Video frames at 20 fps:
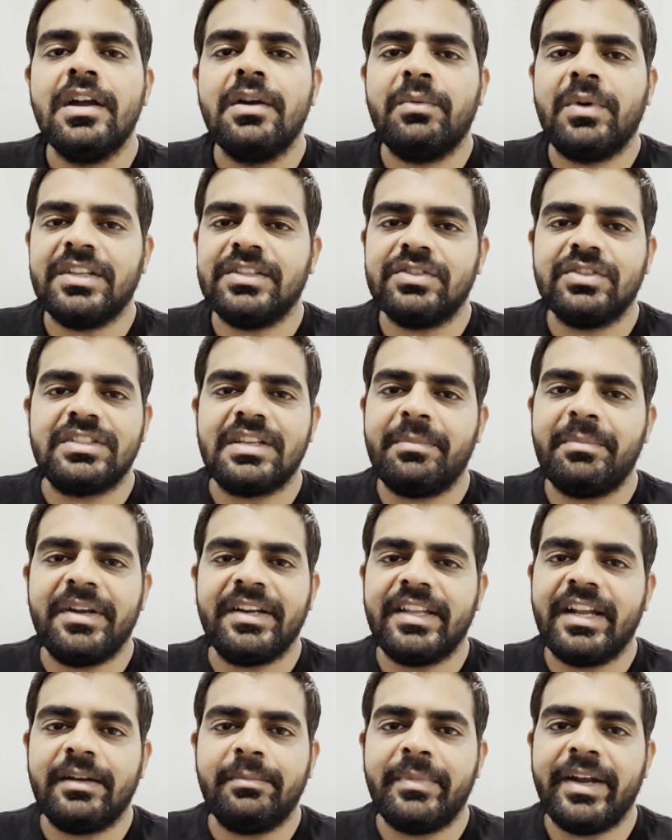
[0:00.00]
once you submit
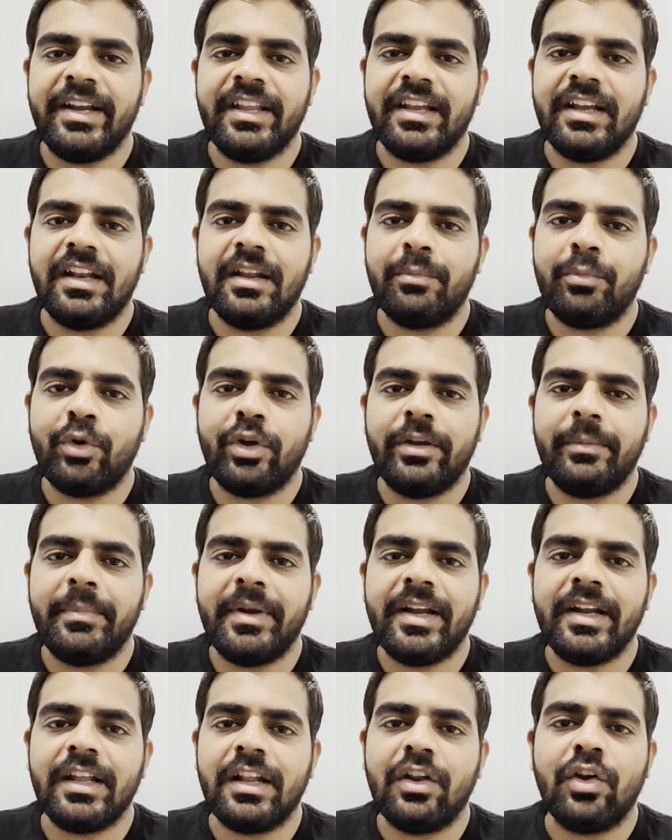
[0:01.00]
that medical
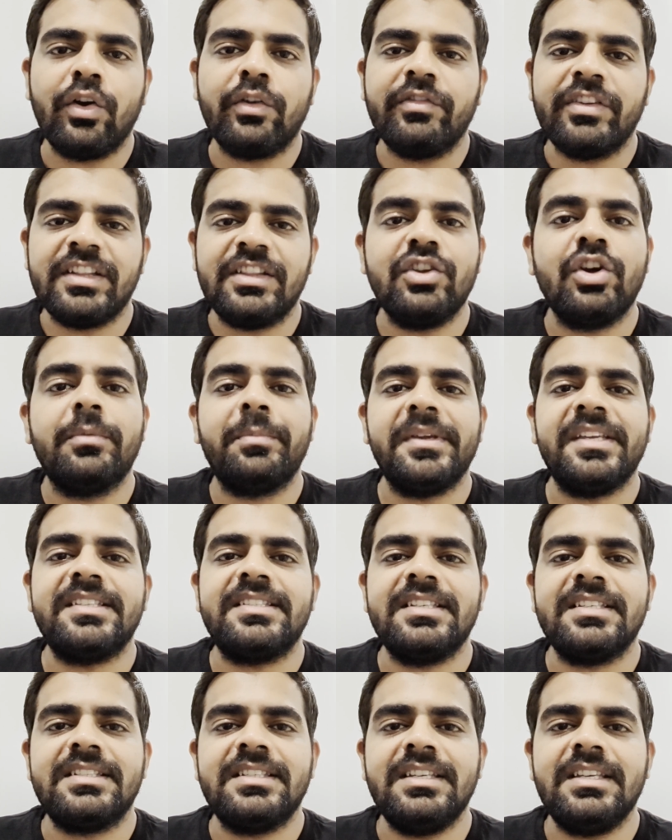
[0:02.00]
appointment along with your
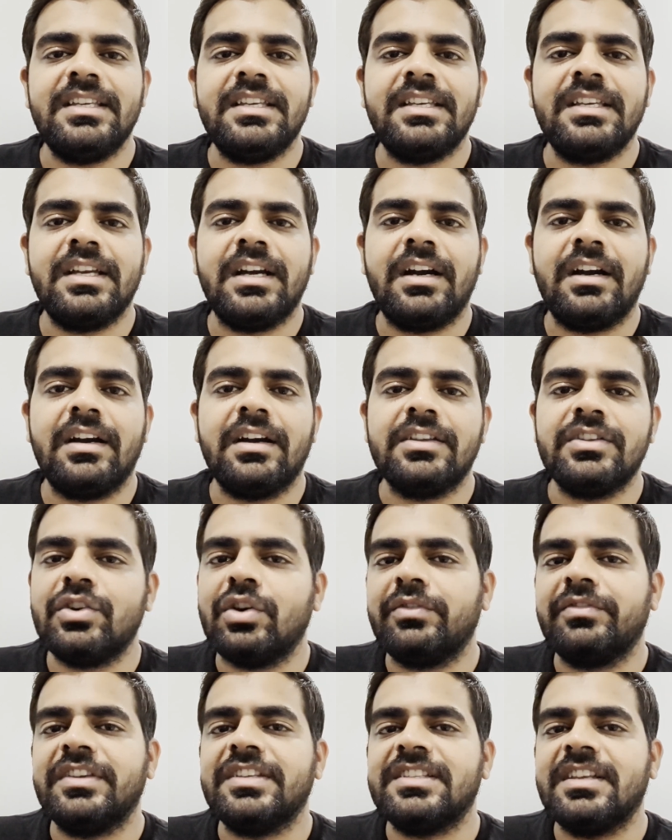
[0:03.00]
PCC,
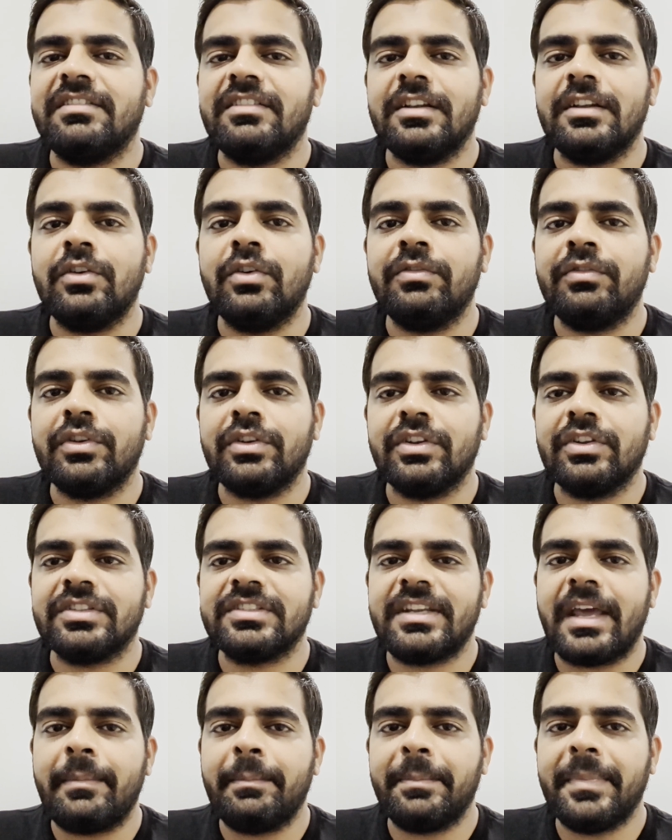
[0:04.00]
your visa will go for your
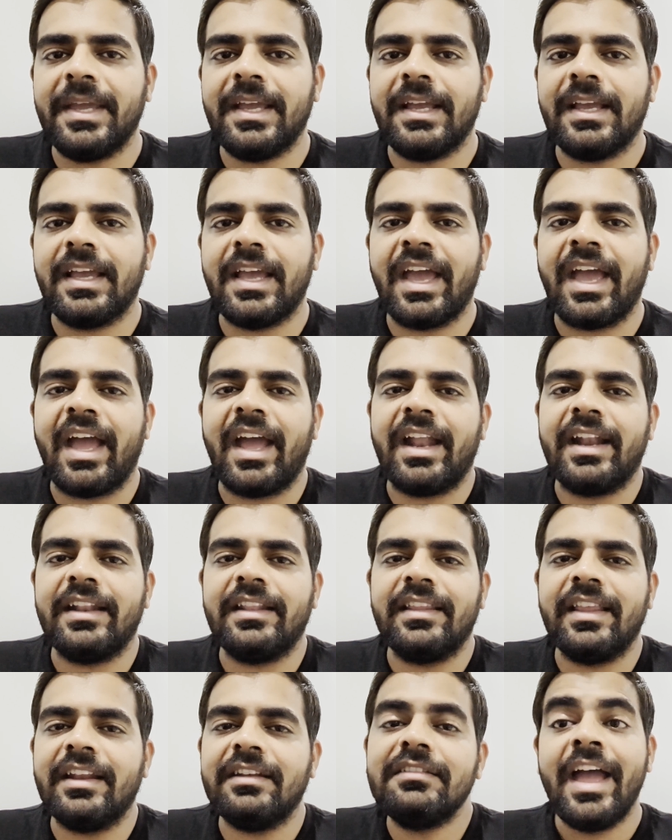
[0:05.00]
stamping,
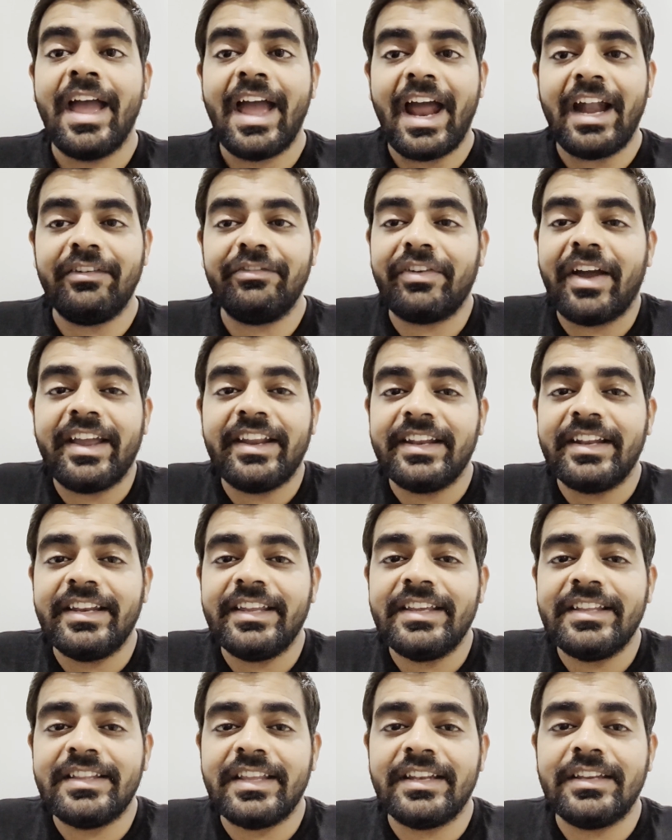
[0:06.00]
and
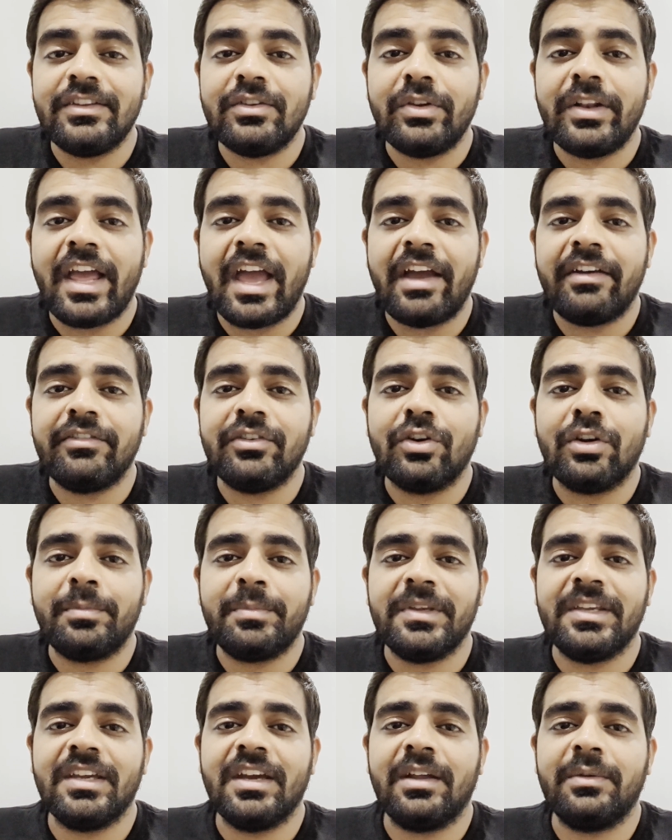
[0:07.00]
finally then you'll have your
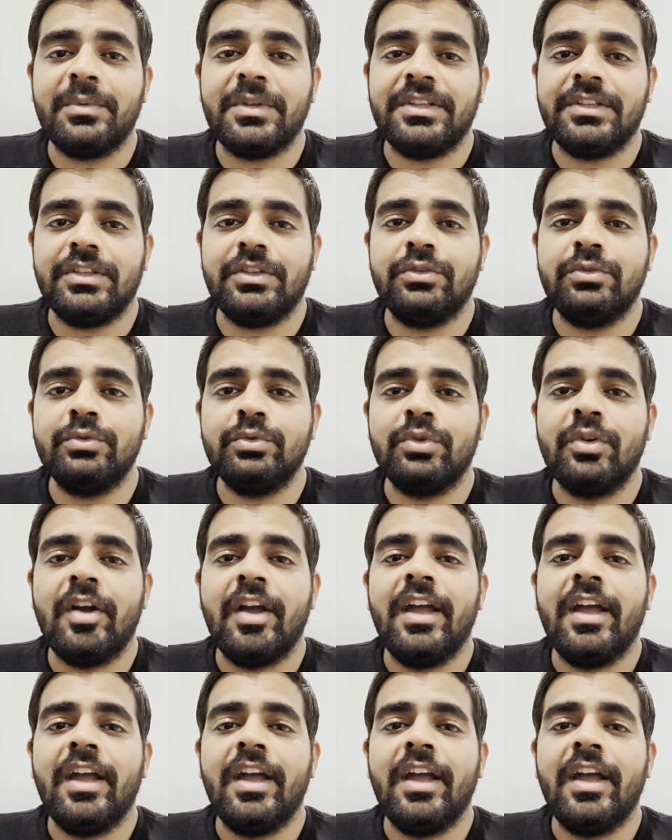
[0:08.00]
PR with you.